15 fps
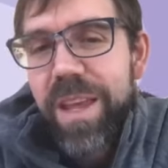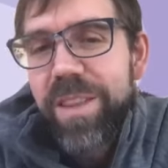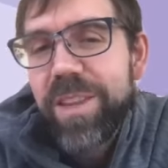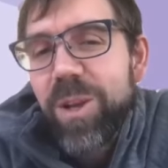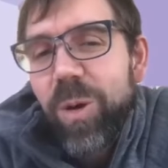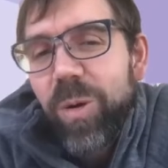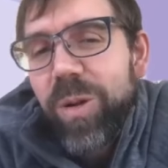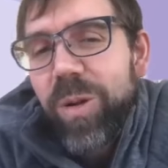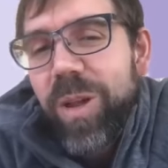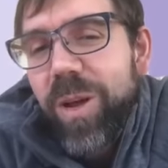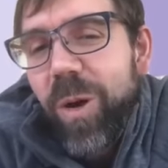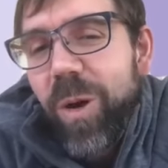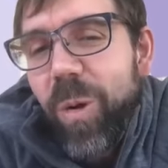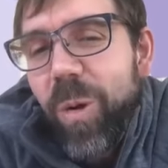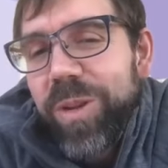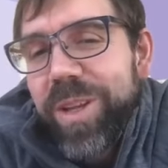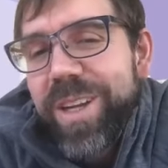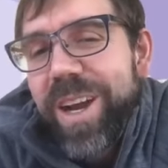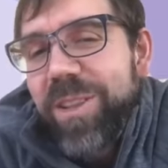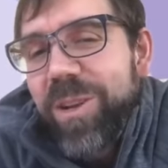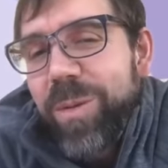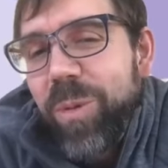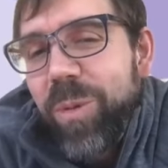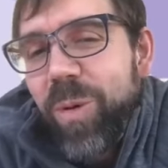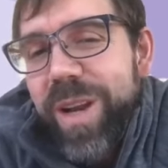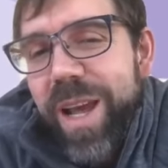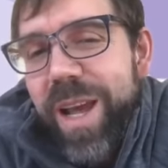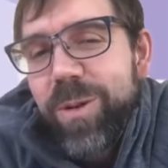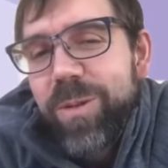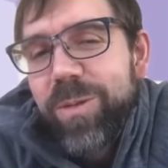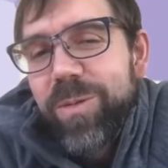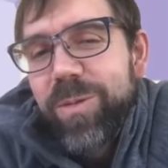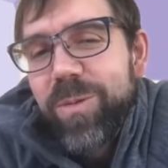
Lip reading: The only other point I would